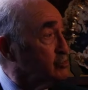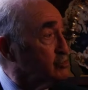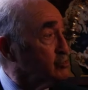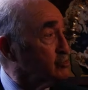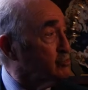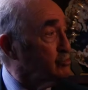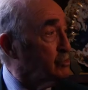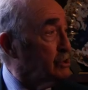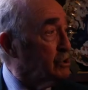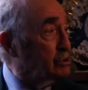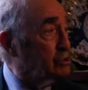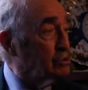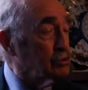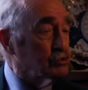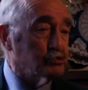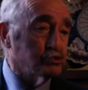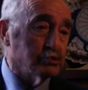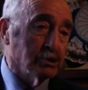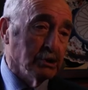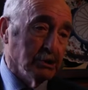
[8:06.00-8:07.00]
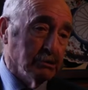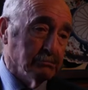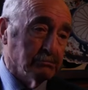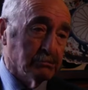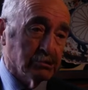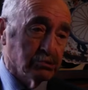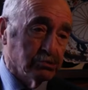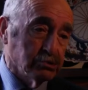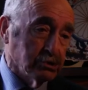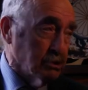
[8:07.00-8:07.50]
who is Welsh,
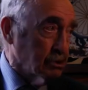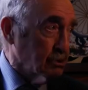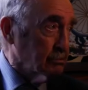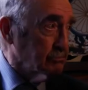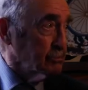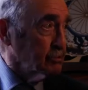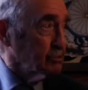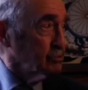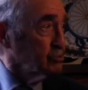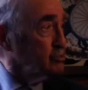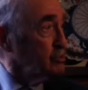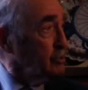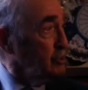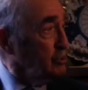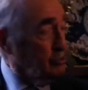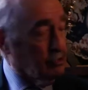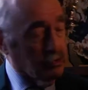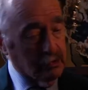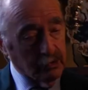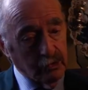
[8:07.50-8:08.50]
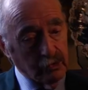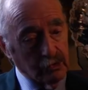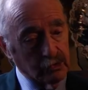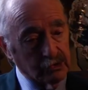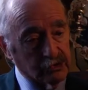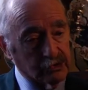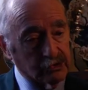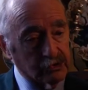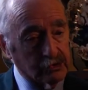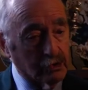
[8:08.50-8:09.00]
McDermott, who
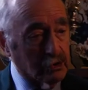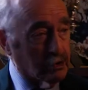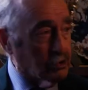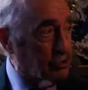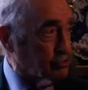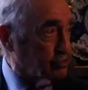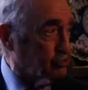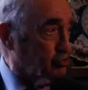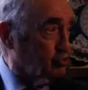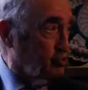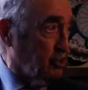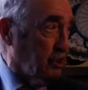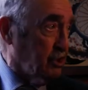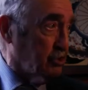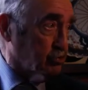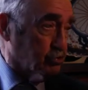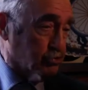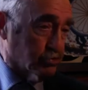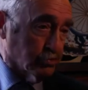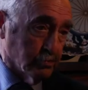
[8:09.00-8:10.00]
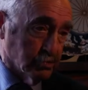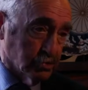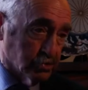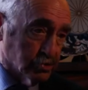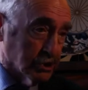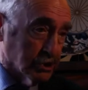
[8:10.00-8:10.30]
is Scots, Yeats, who is